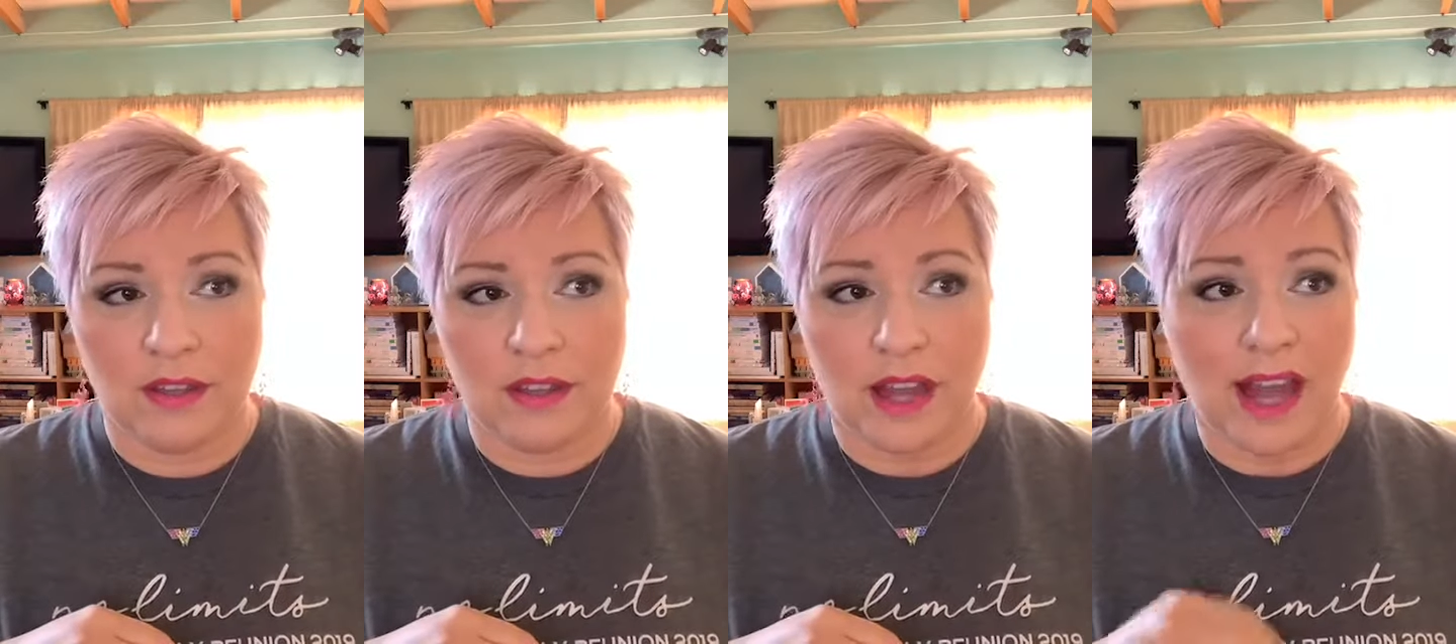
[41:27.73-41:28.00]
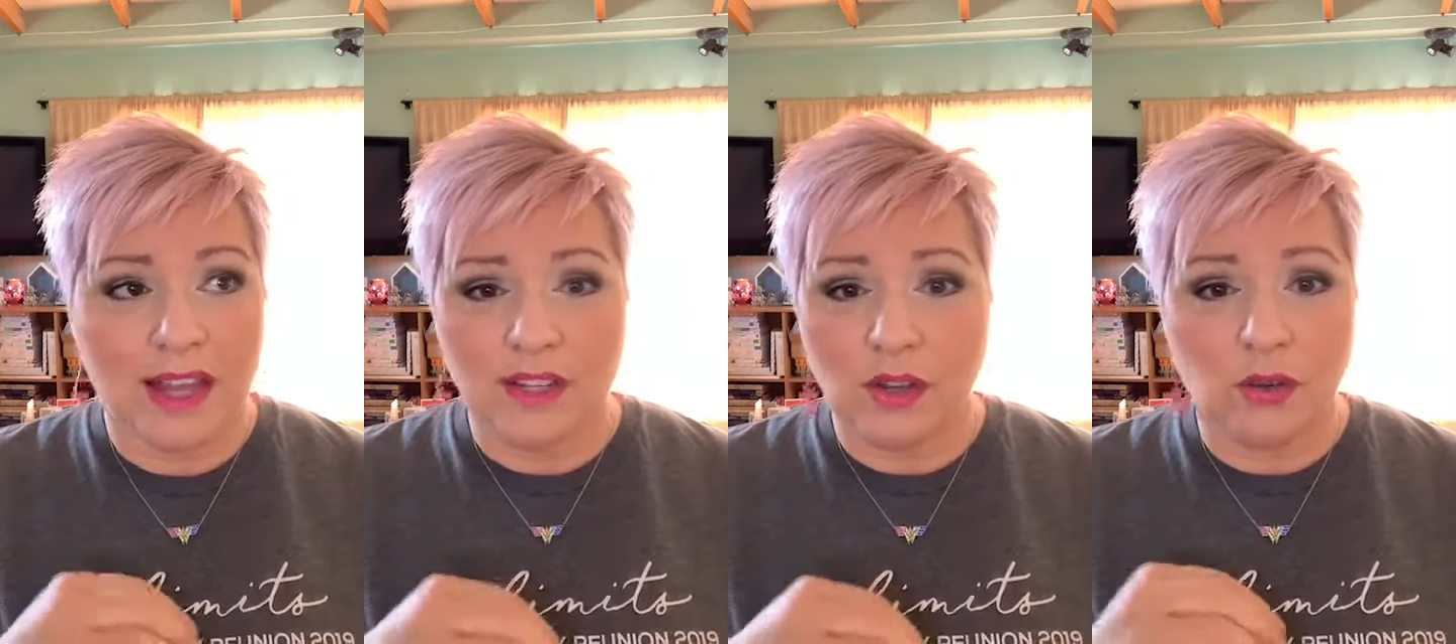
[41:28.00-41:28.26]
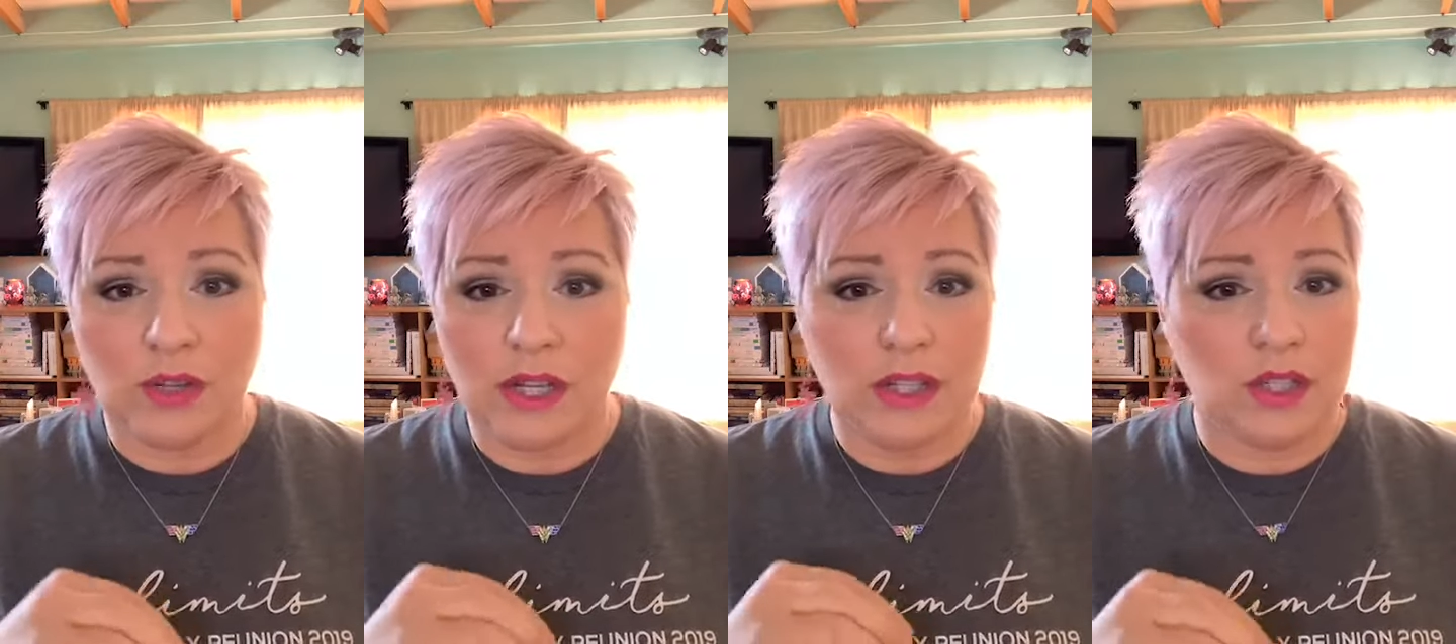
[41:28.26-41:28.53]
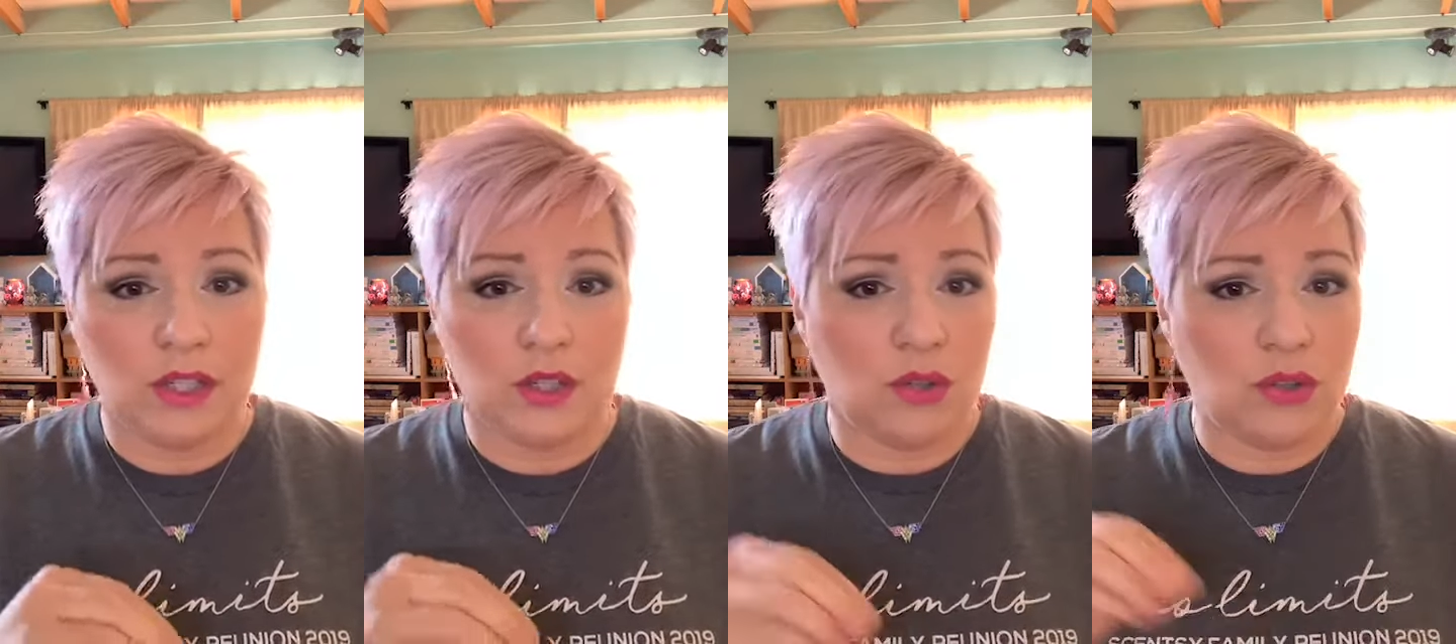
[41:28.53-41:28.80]
I don't need
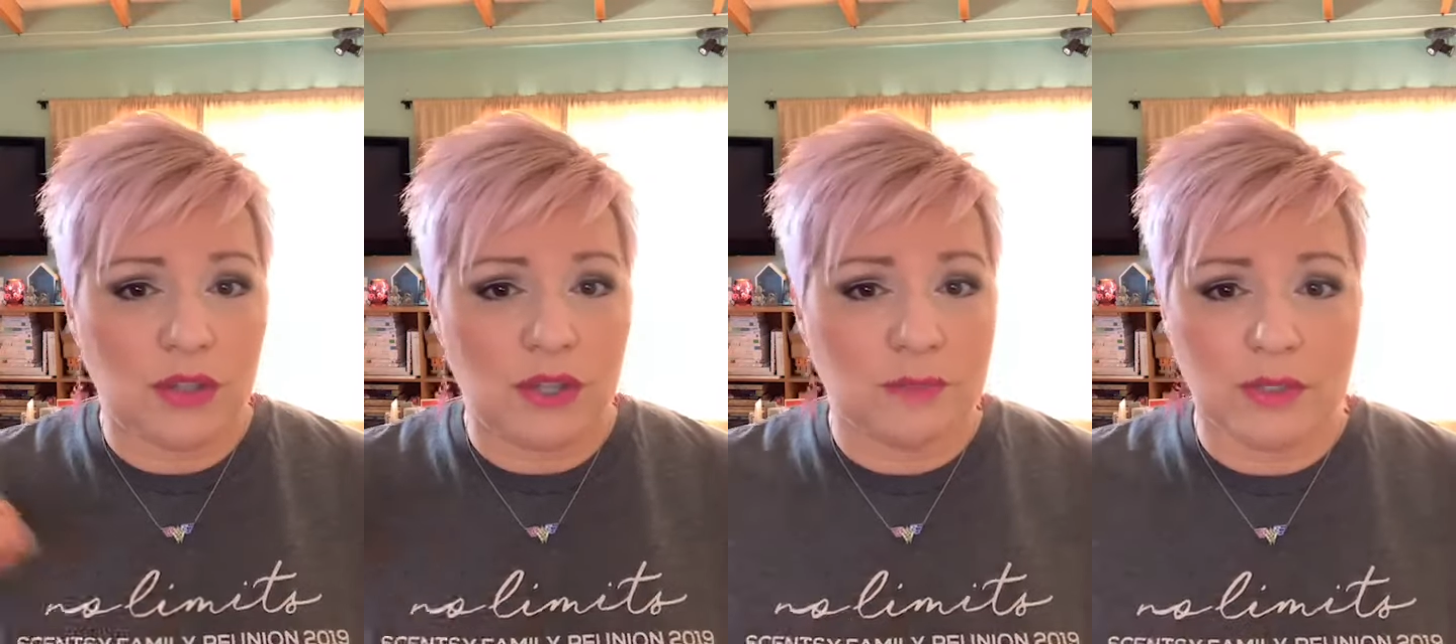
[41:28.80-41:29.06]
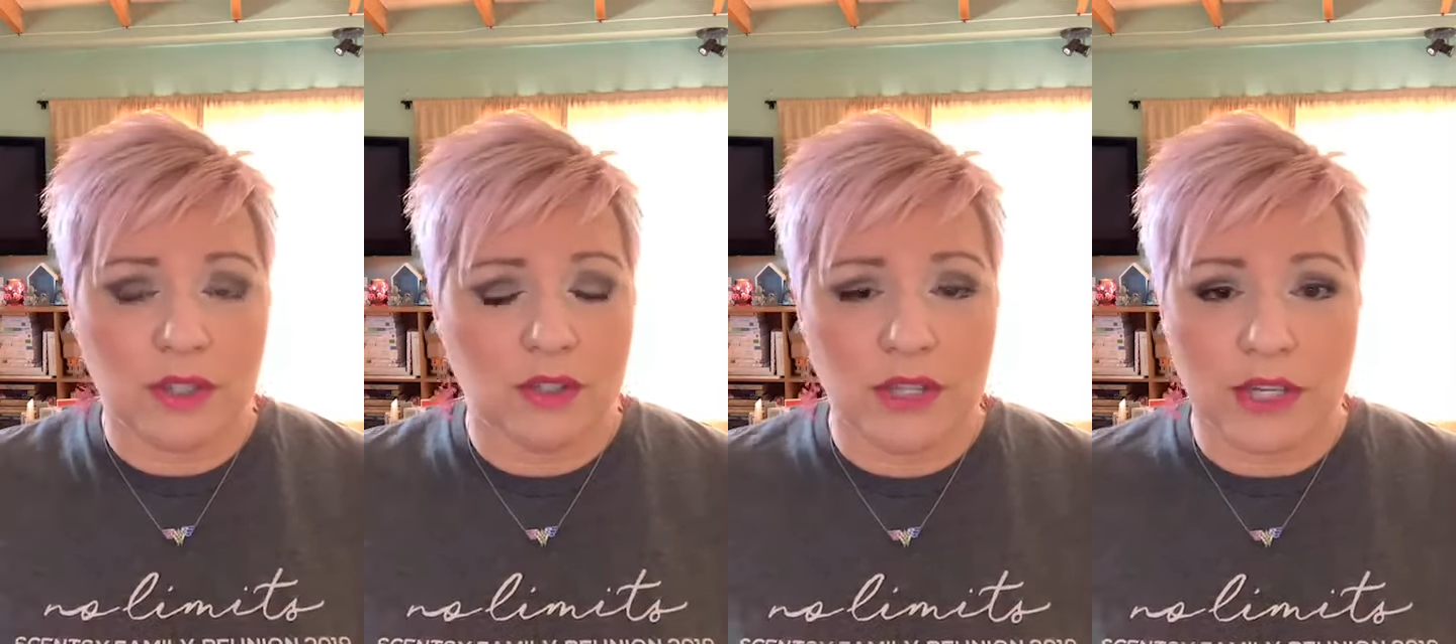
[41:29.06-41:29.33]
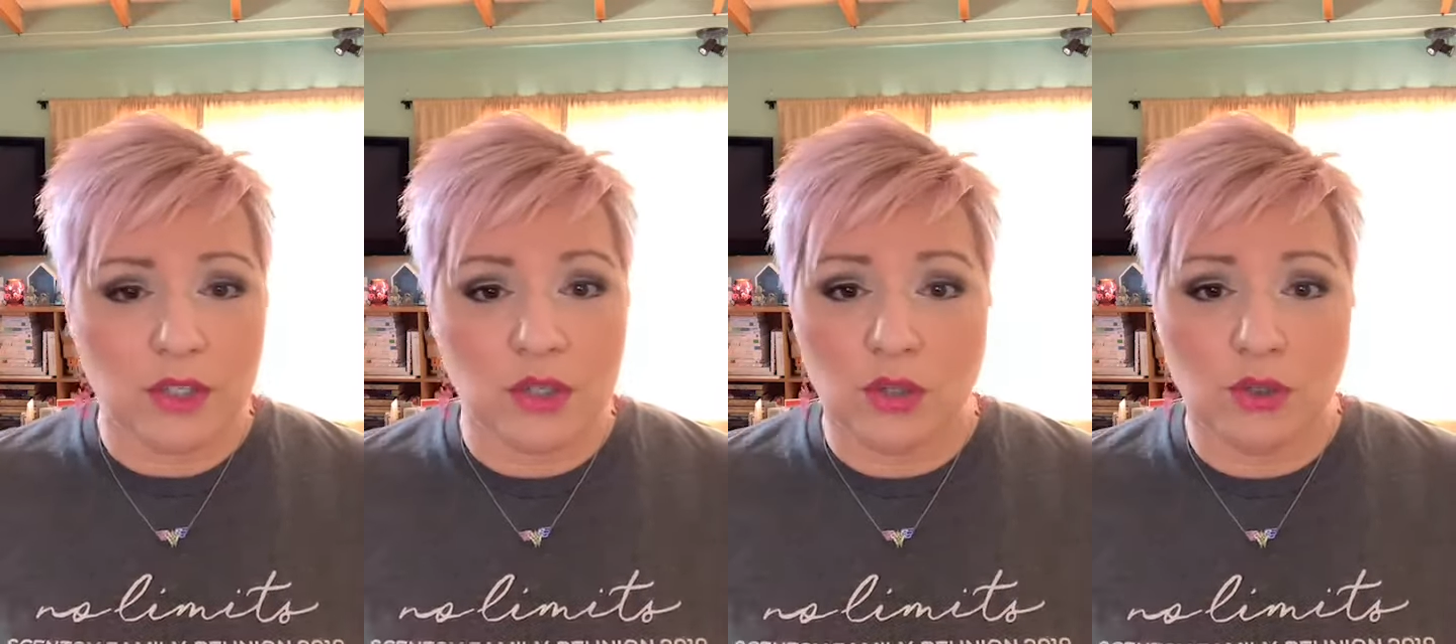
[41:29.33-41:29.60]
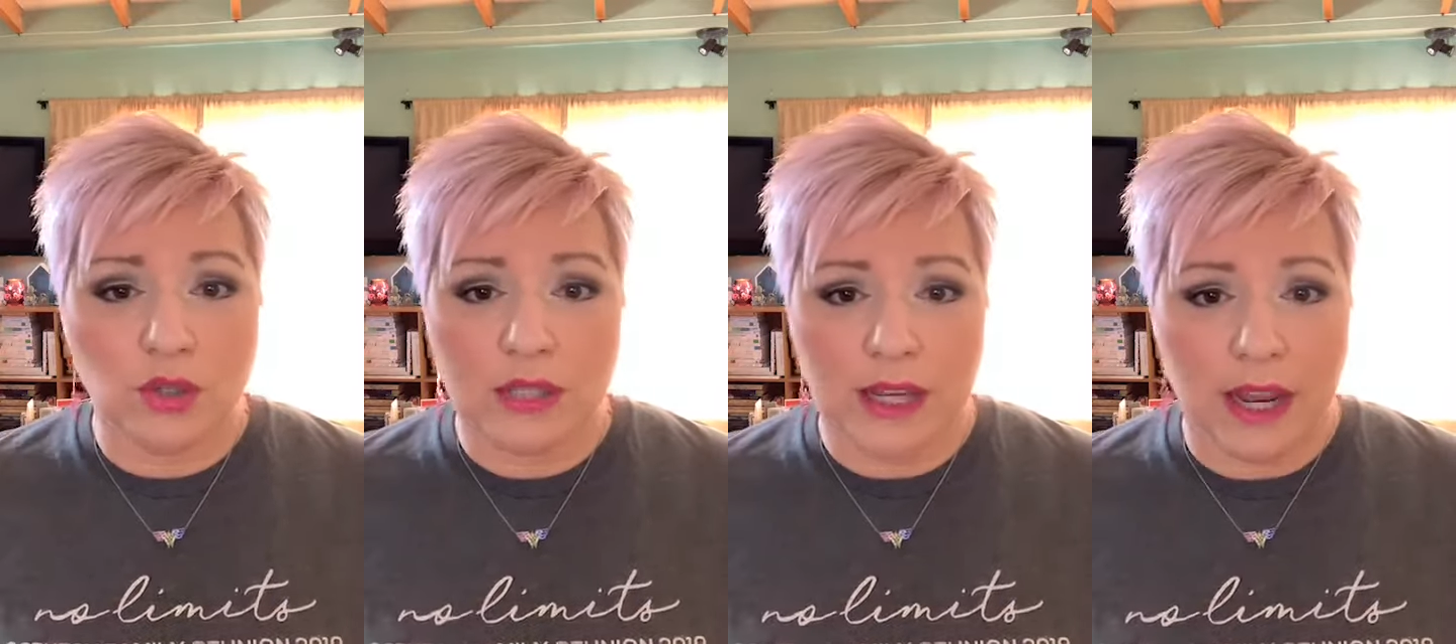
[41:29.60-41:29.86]
to do them till next
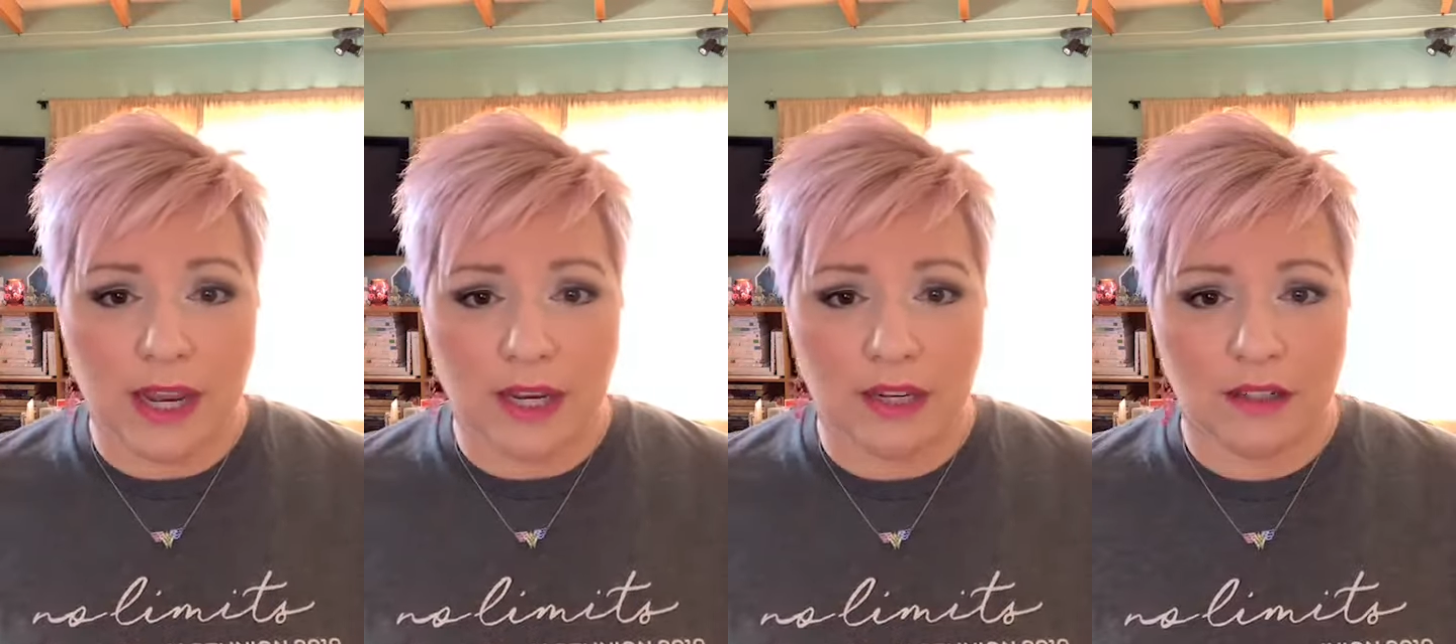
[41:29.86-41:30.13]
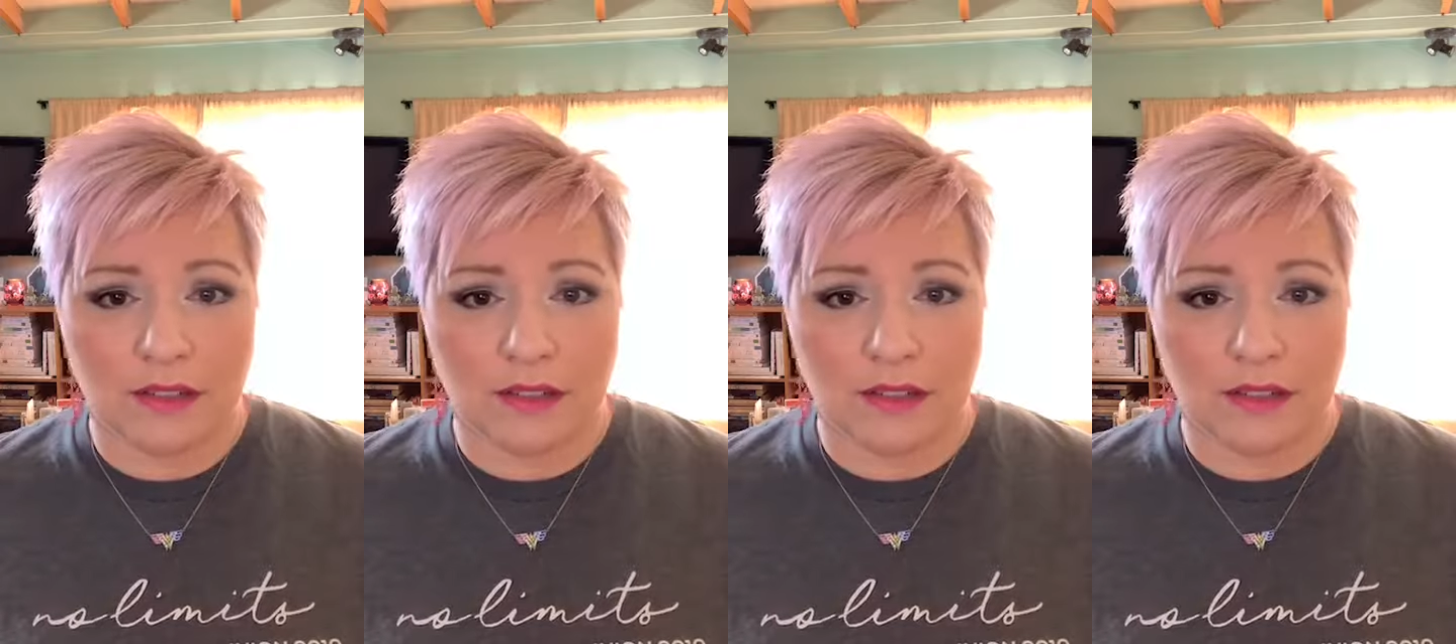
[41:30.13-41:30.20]
Tuesday.